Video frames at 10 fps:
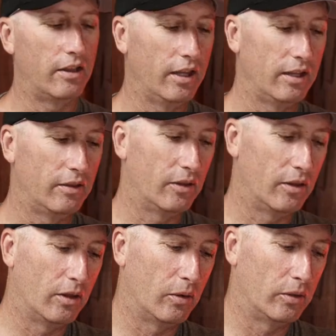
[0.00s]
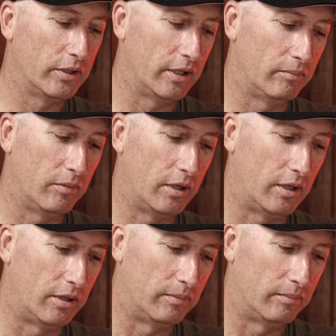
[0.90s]
think there is a
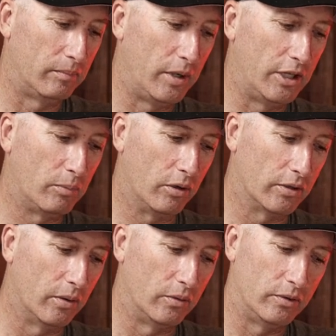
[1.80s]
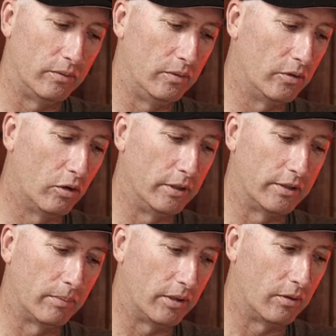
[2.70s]
baseball coach who told me
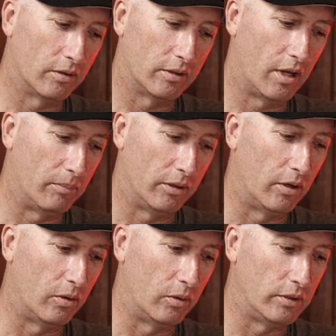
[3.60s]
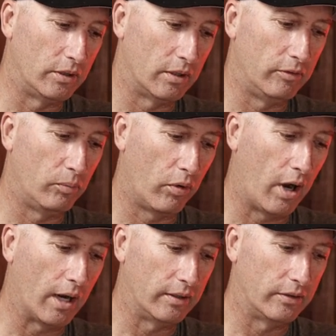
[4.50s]
something a long time ago, which is if you
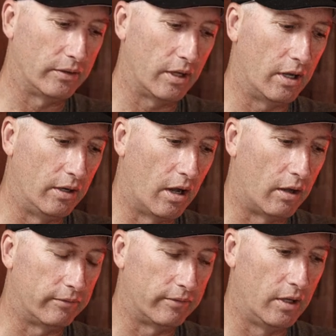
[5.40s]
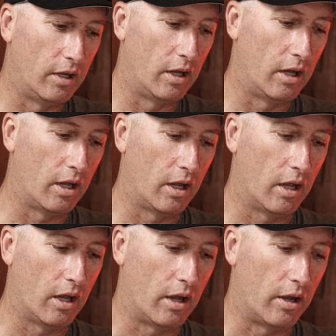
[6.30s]
practice enough
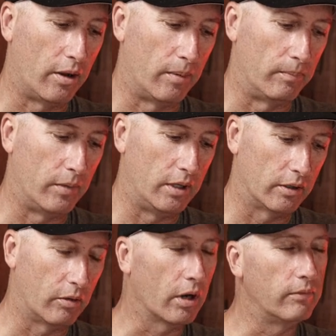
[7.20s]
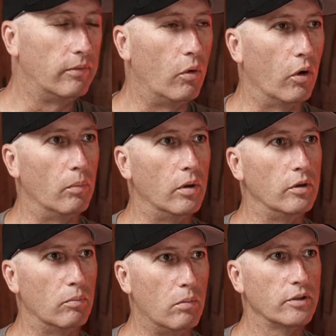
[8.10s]
in the correct form,
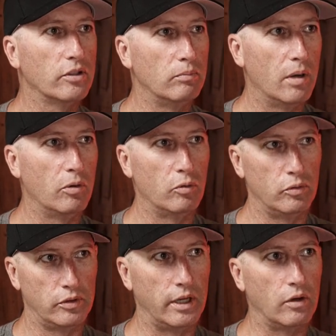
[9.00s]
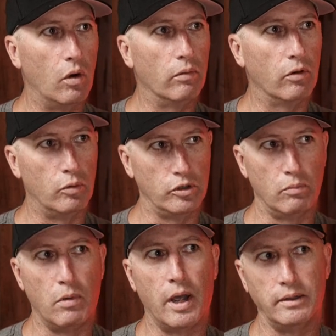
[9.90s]
your muscle memory will take over when your
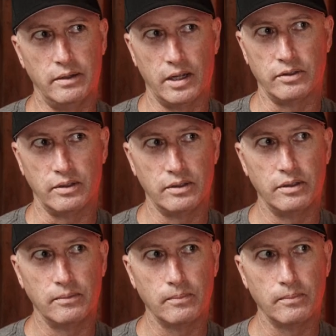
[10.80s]
mind doesn't.